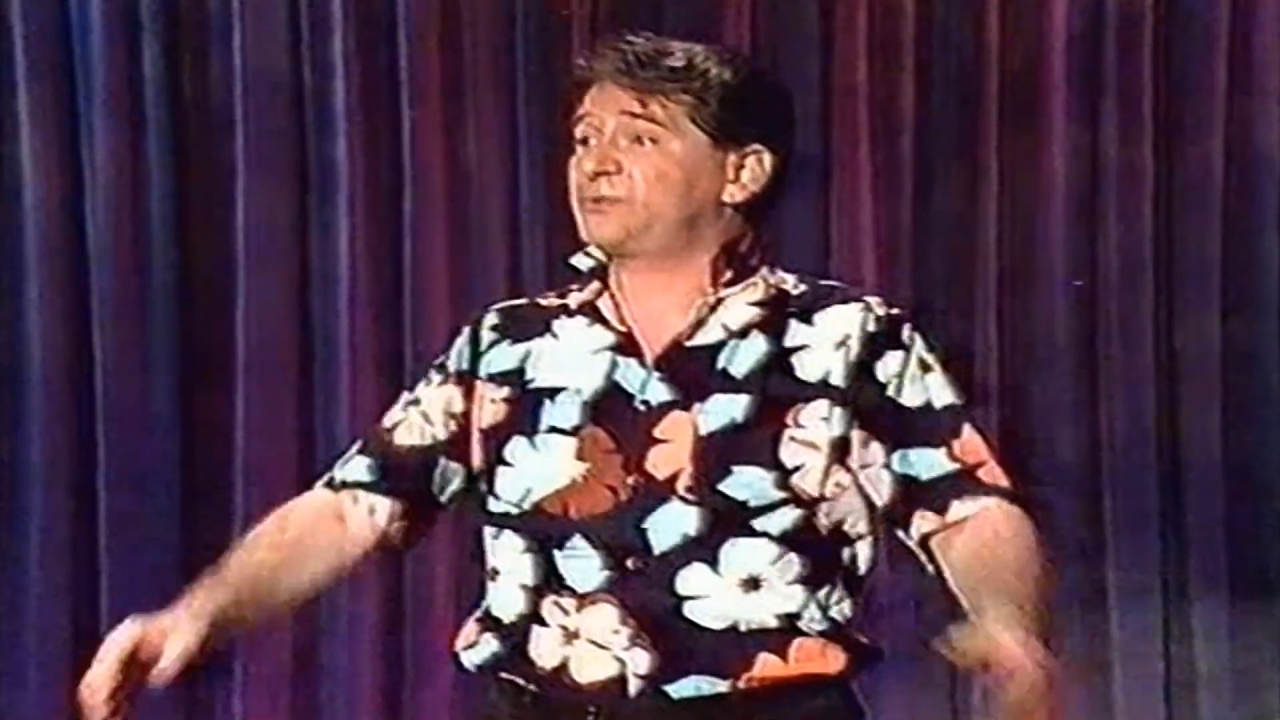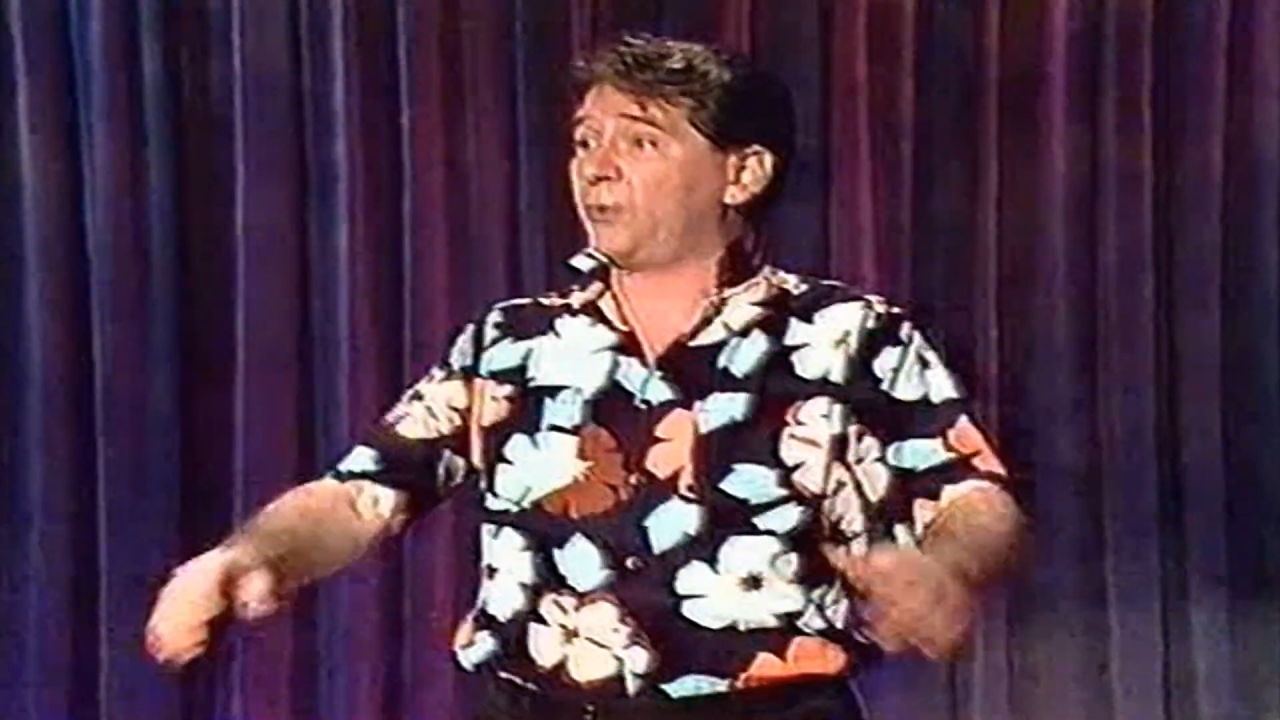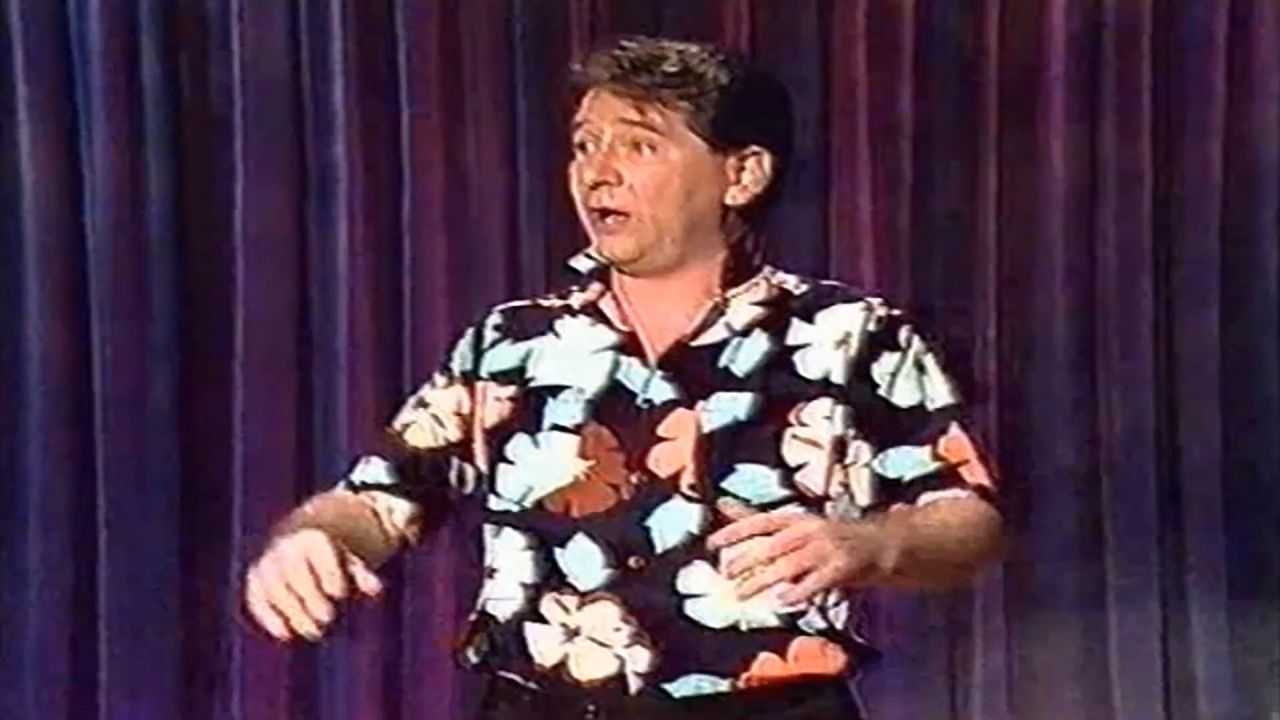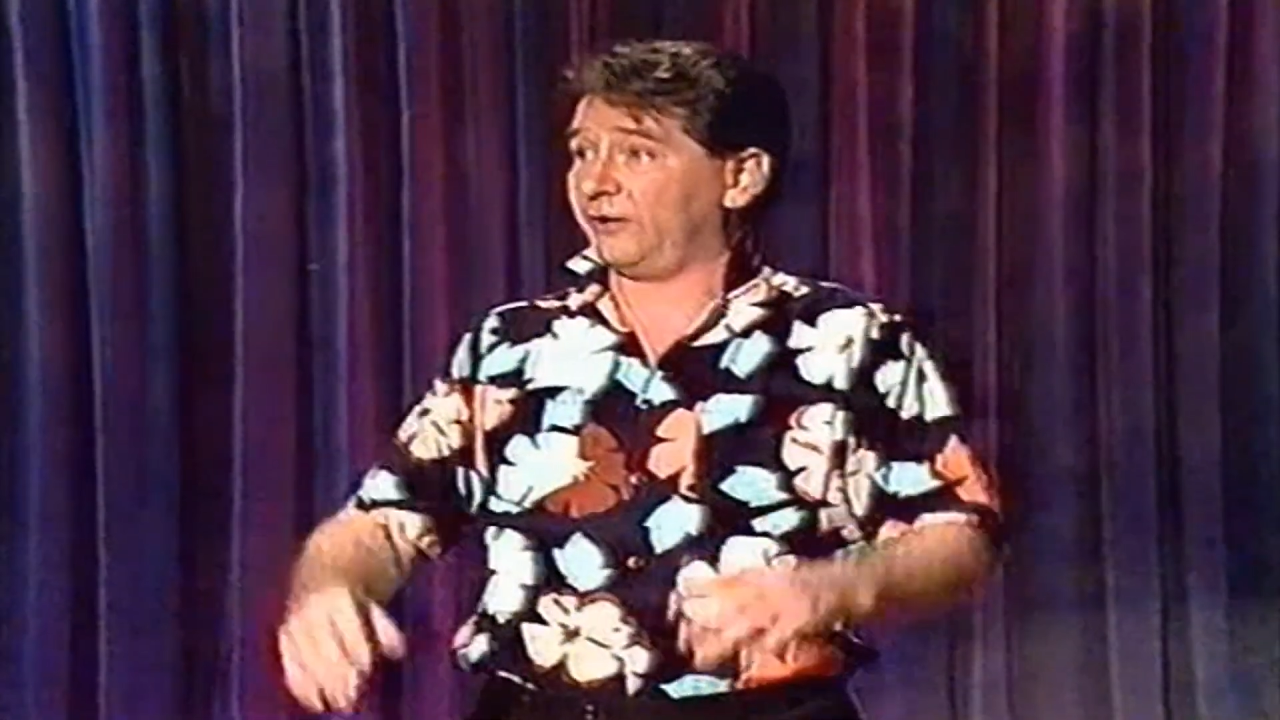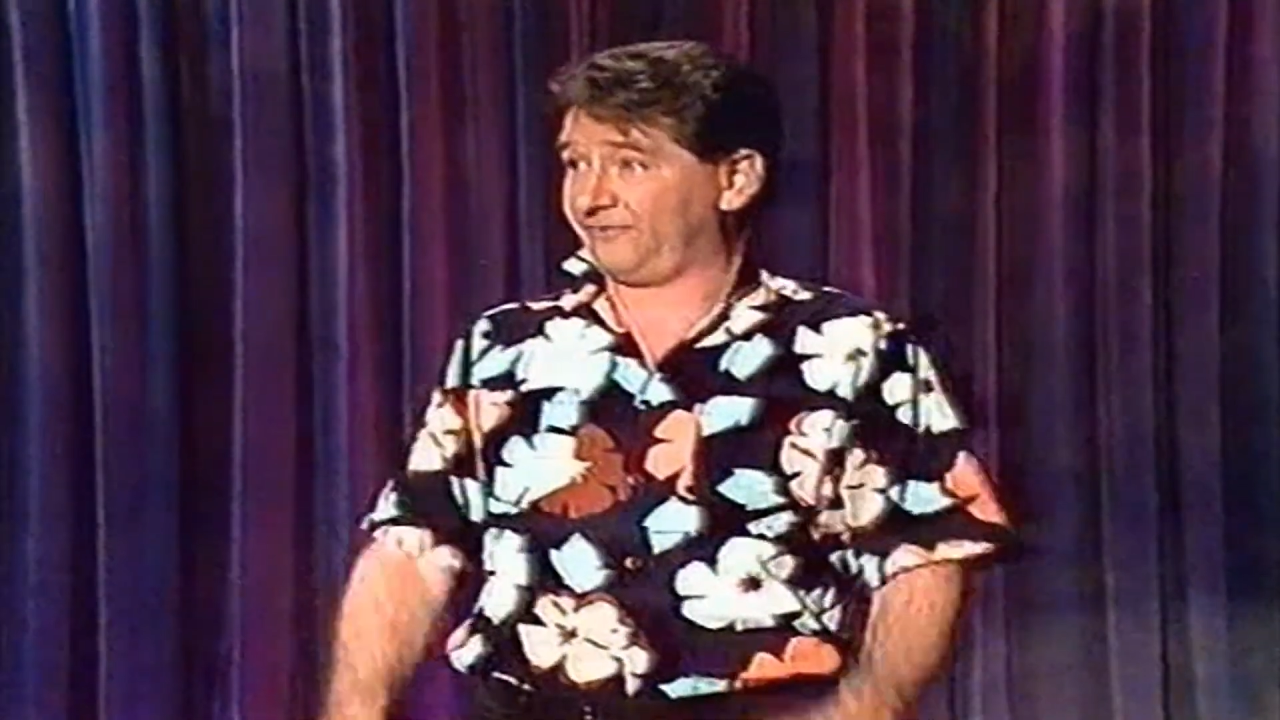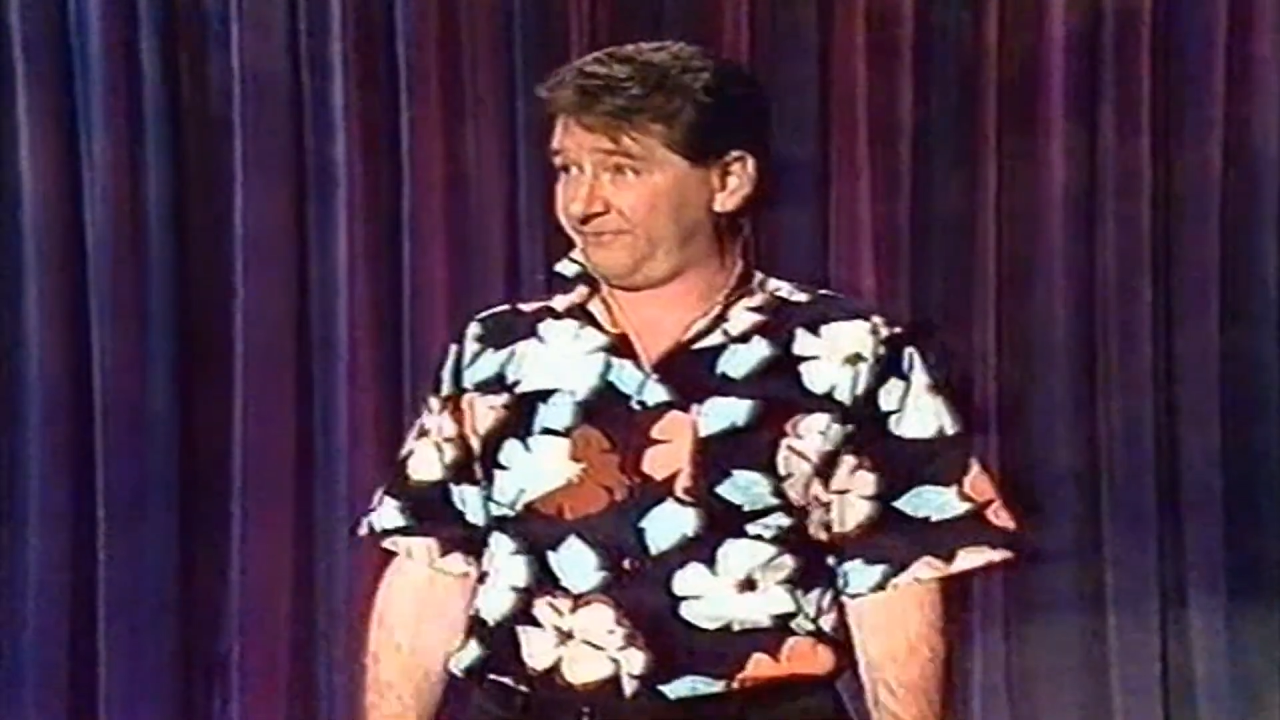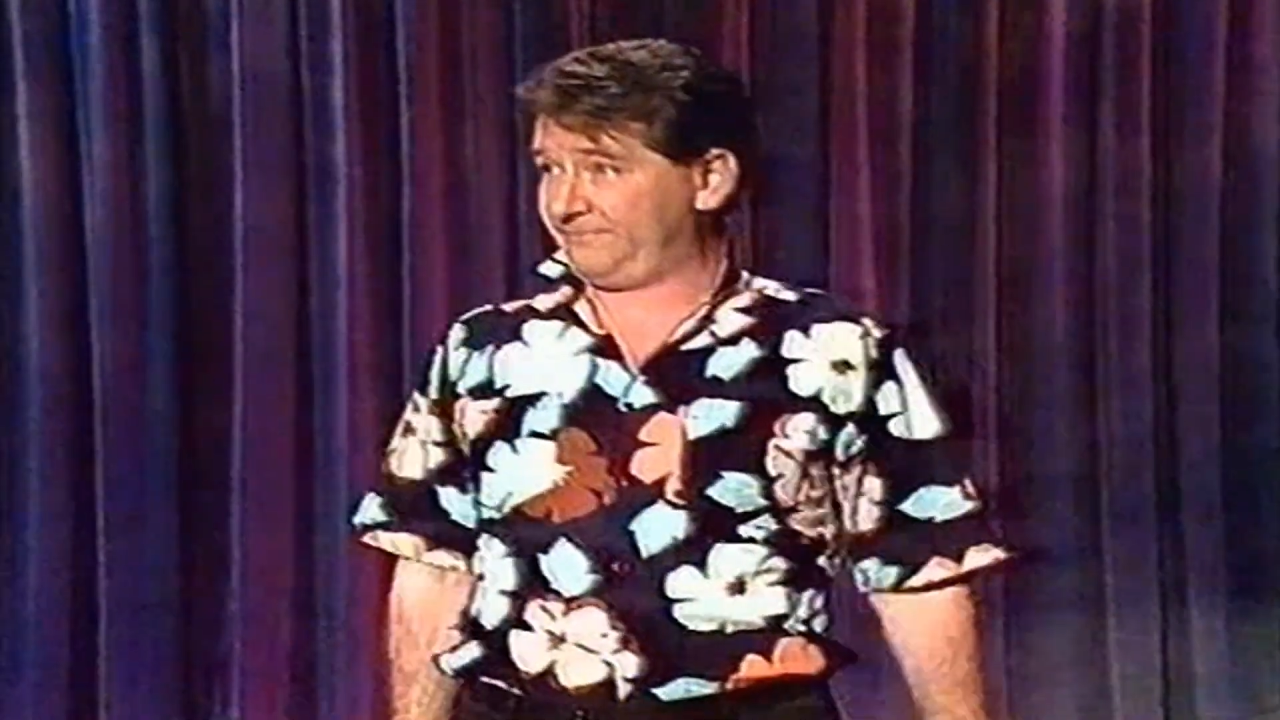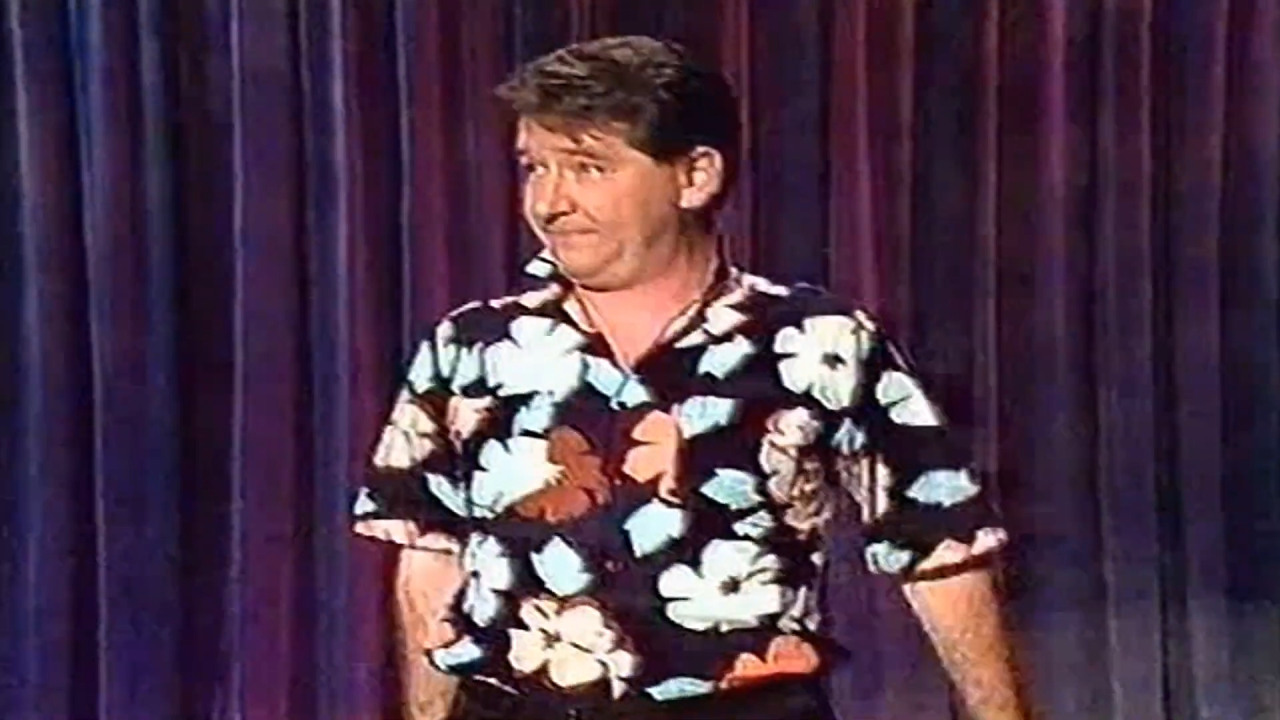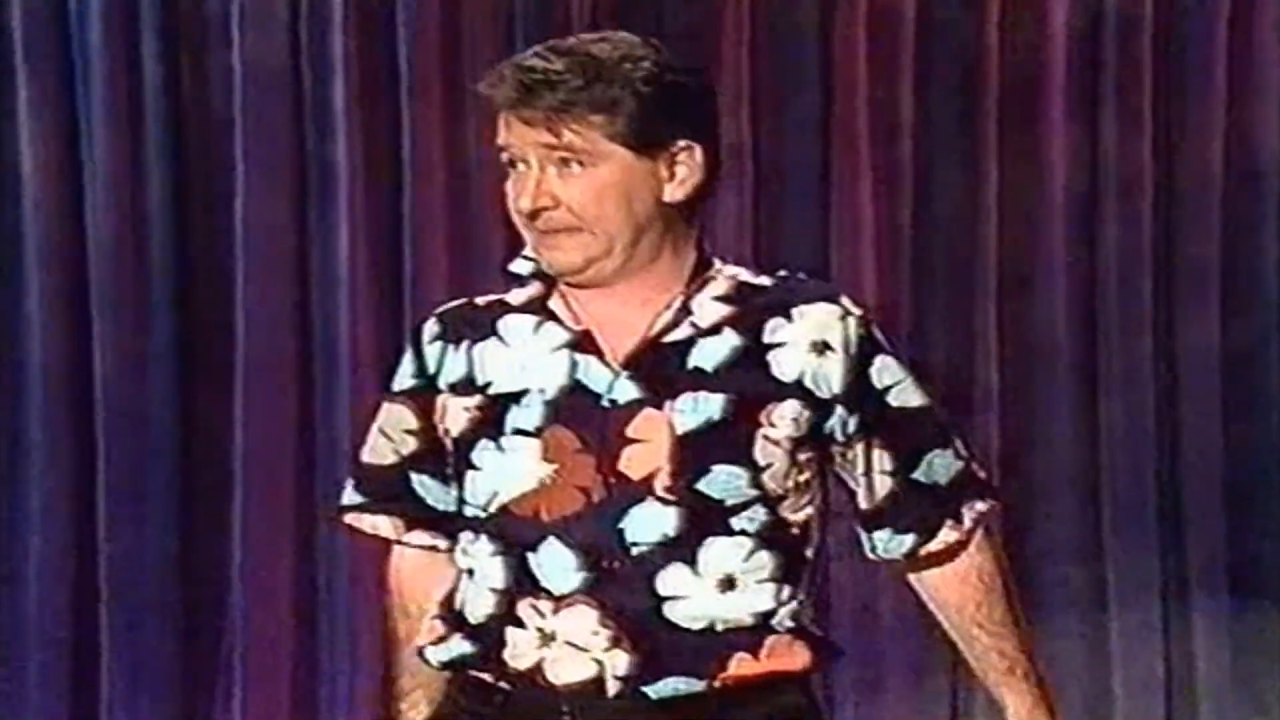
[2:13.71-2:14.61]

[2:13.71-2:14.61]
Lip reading: 12.